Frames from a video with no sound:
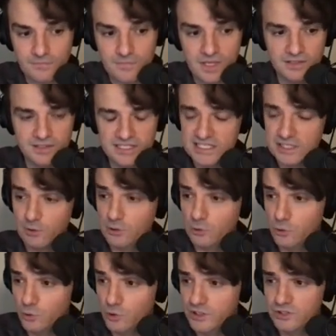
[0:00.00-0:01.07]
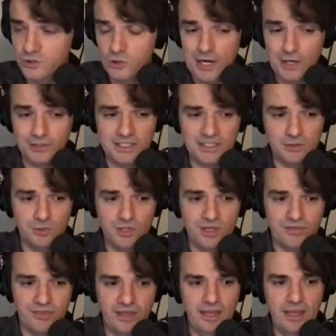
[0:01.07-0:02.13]
this is the way to do it. You annotate it
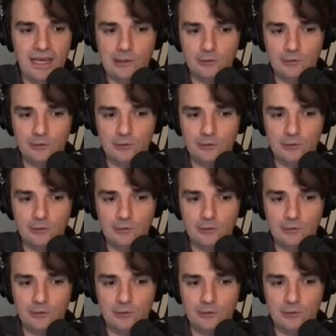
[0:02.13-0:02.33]
with uh,